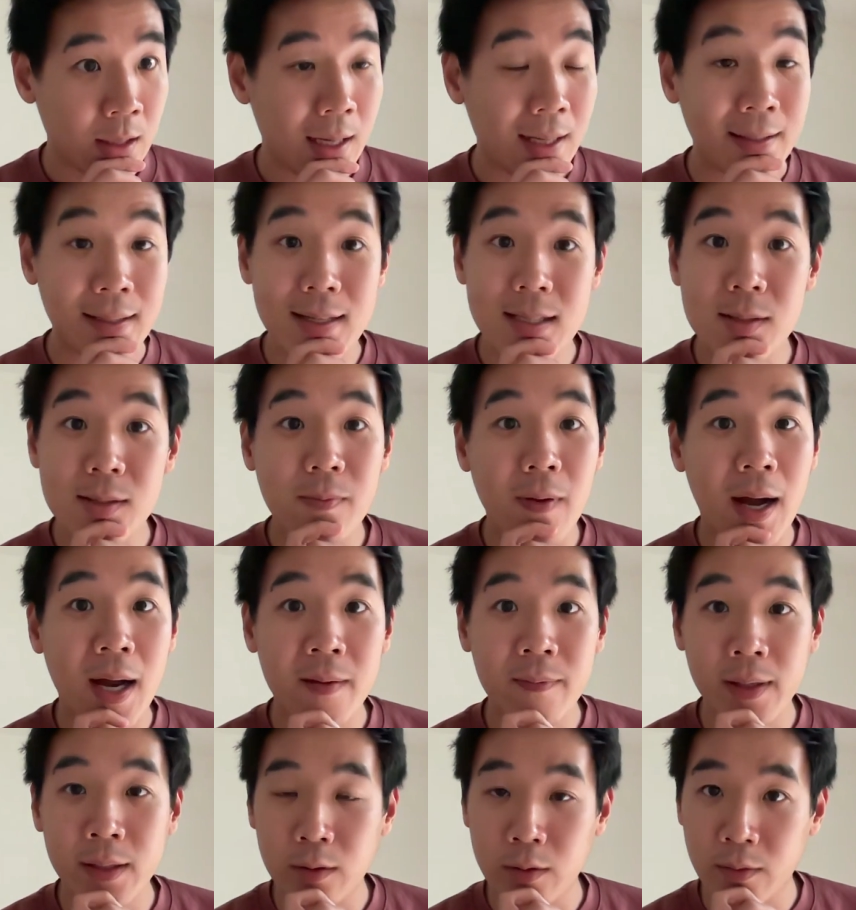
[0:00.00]
And that's why
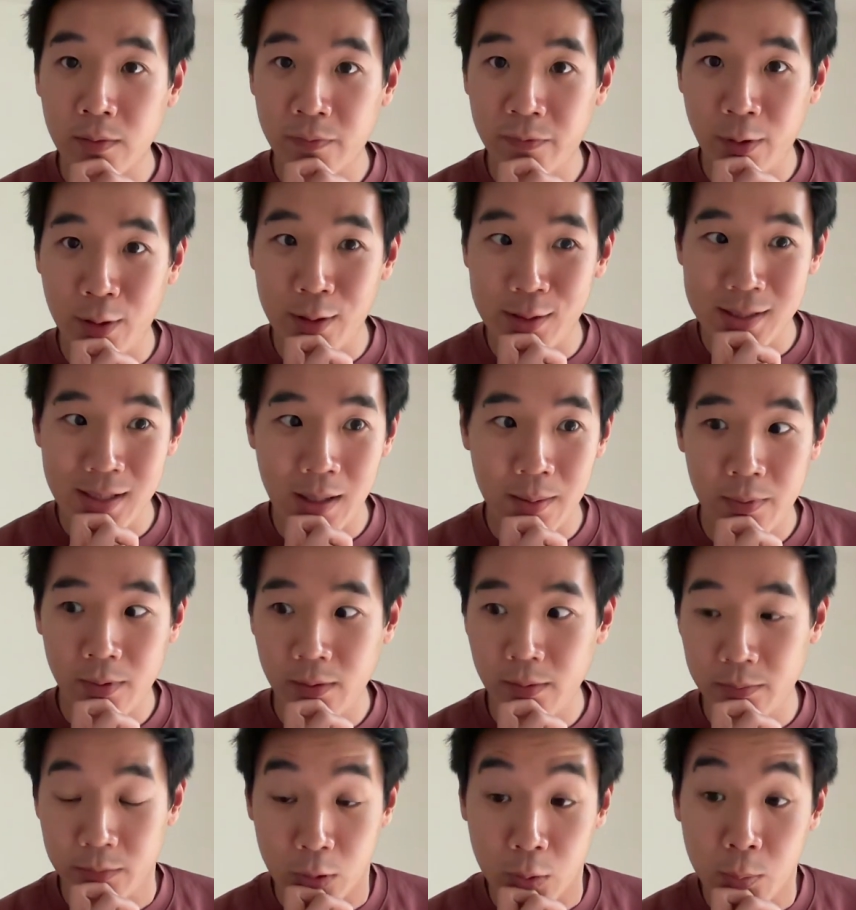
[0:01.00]
when you, for
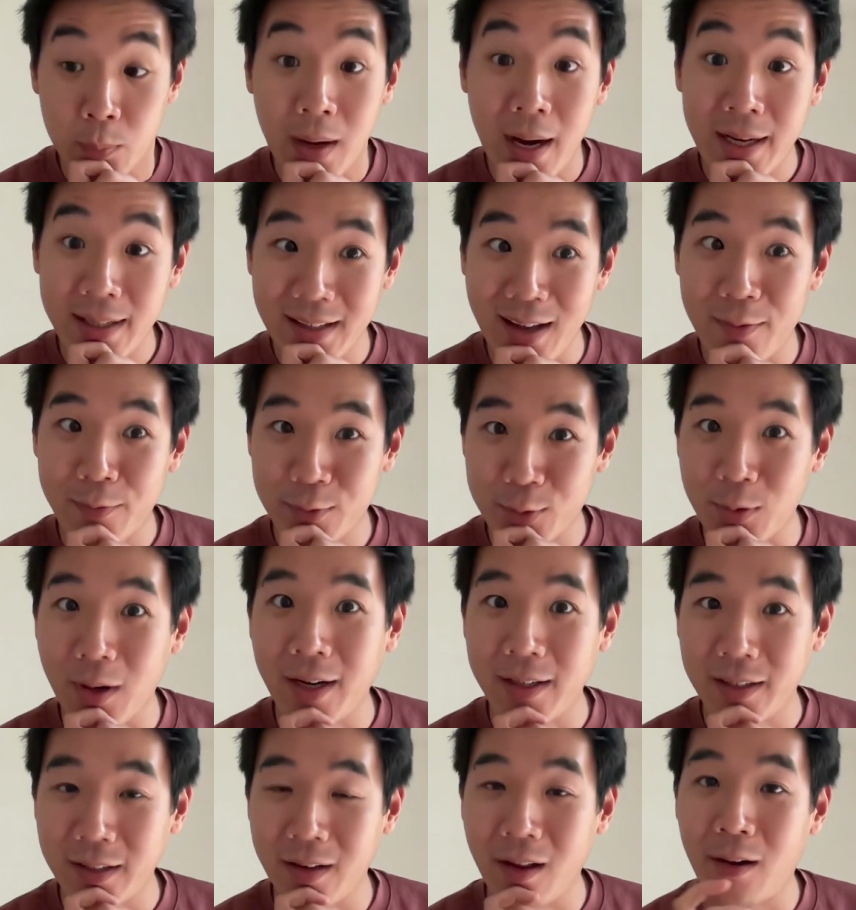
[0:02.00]
example, you might have
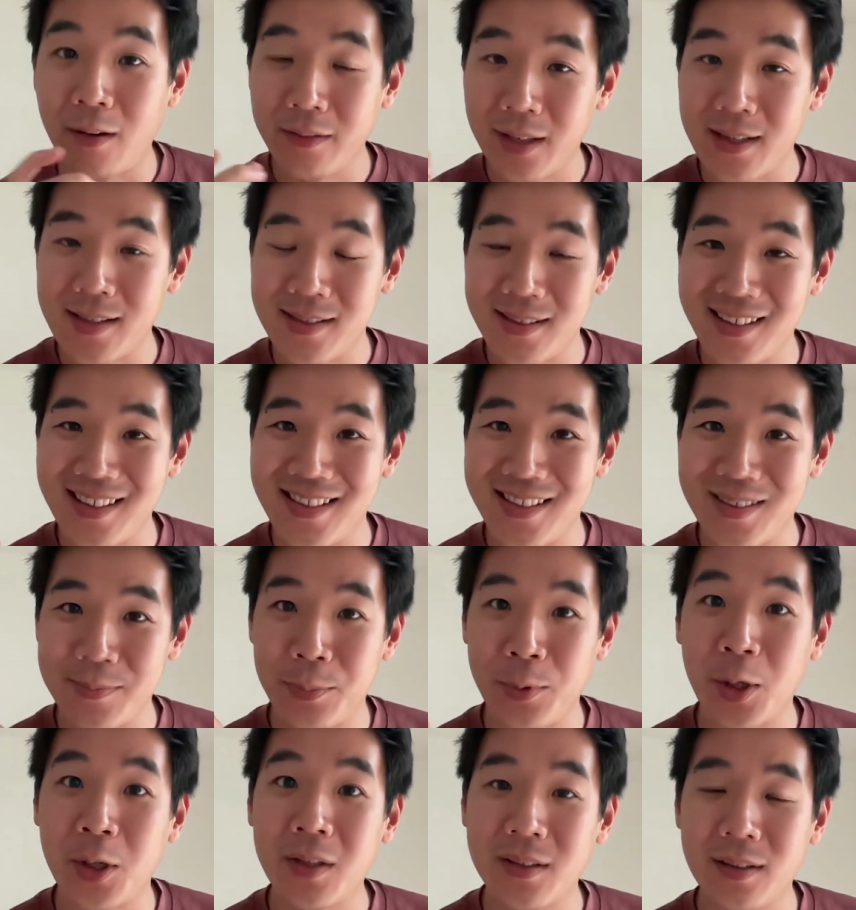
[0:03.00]
tried it out. There's these
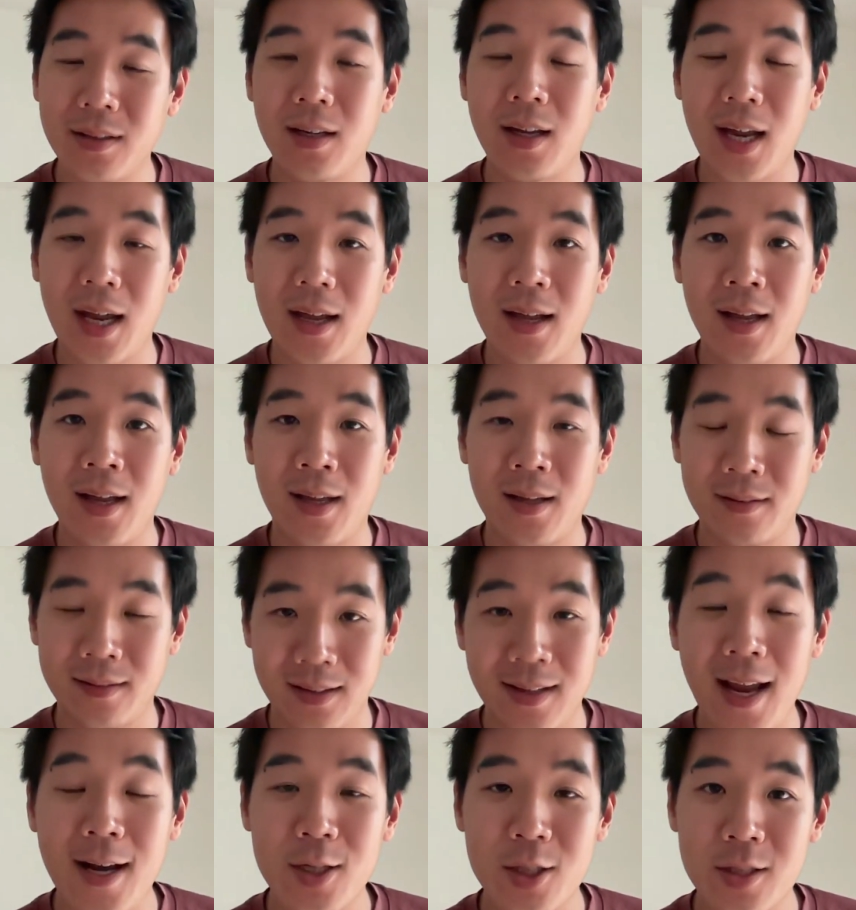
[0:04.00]
bird
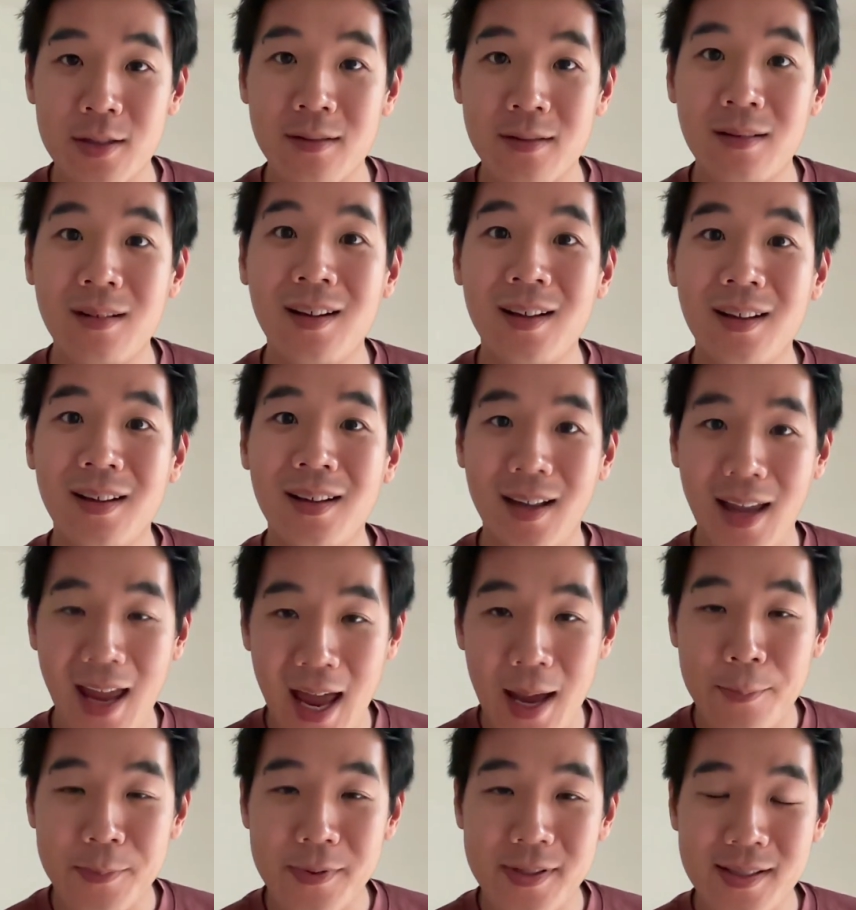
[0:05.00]
detection
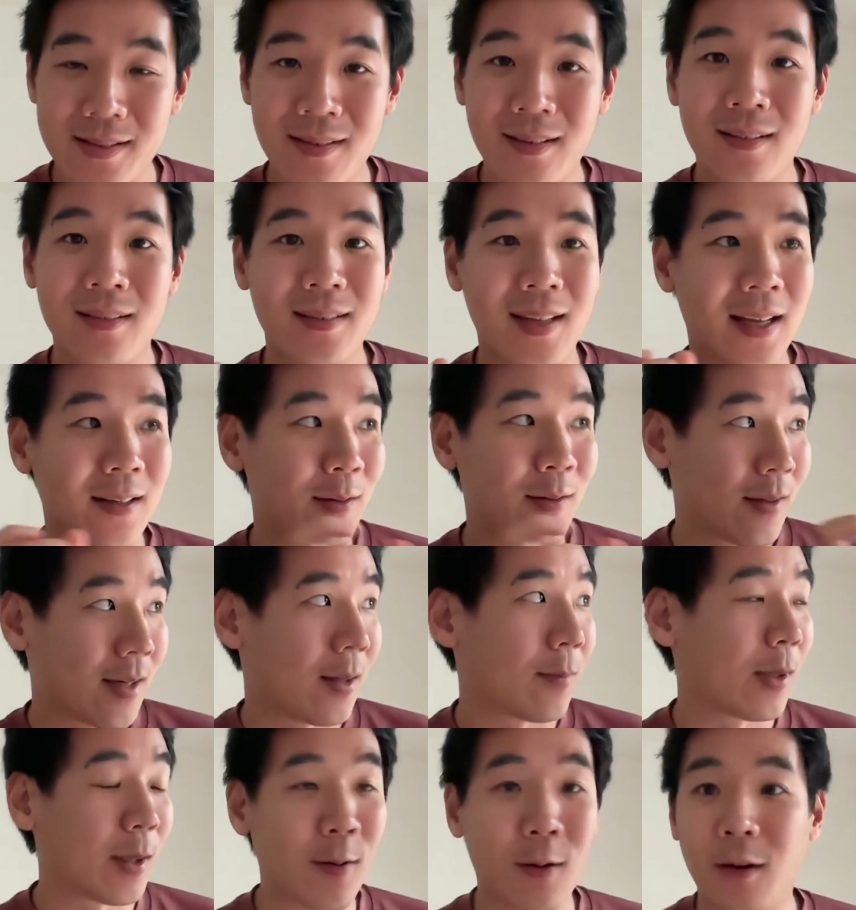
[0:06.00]
apps that you
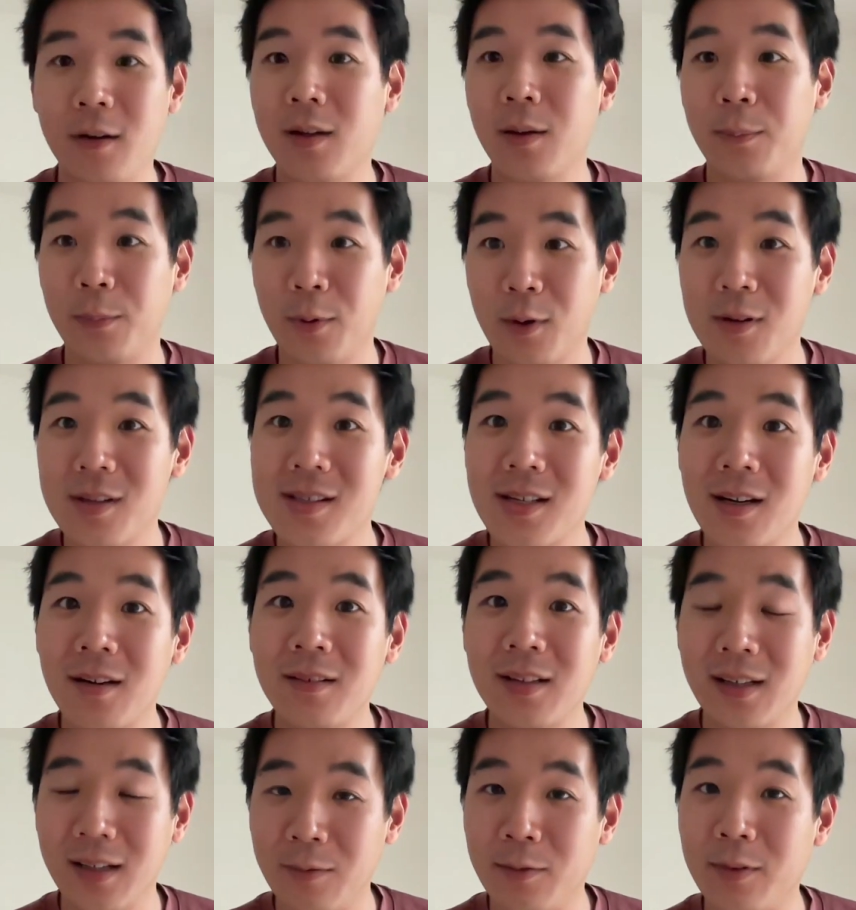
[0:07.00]
can record a bird
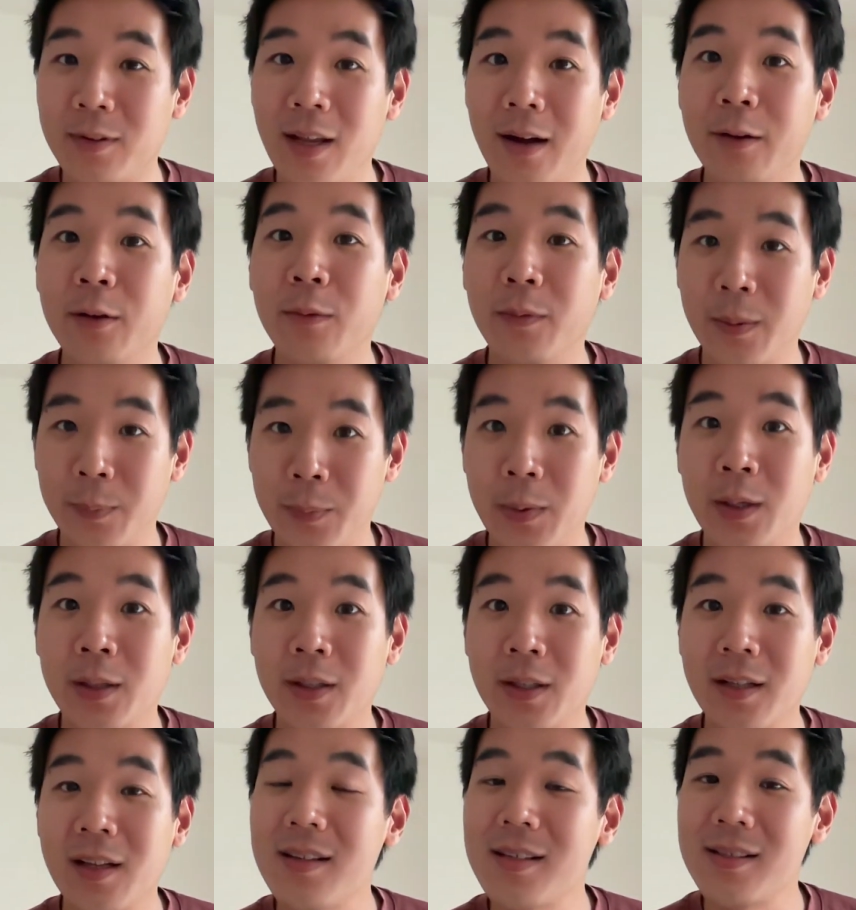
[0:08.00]
sound and it will tell you what bird
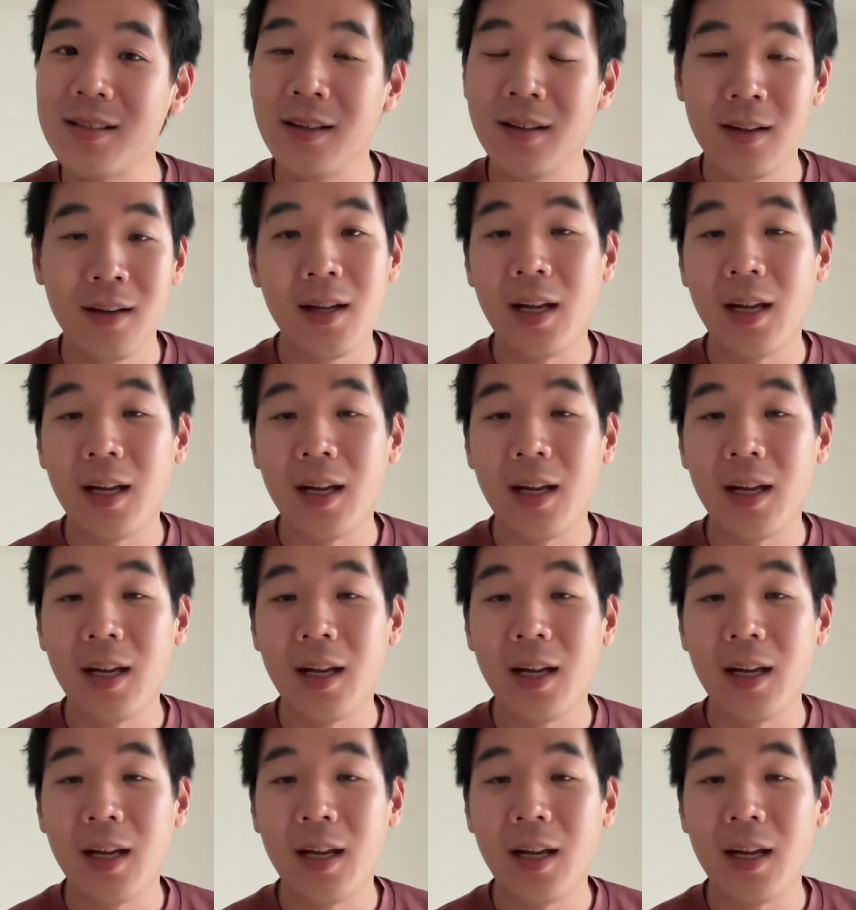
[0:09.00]
it is.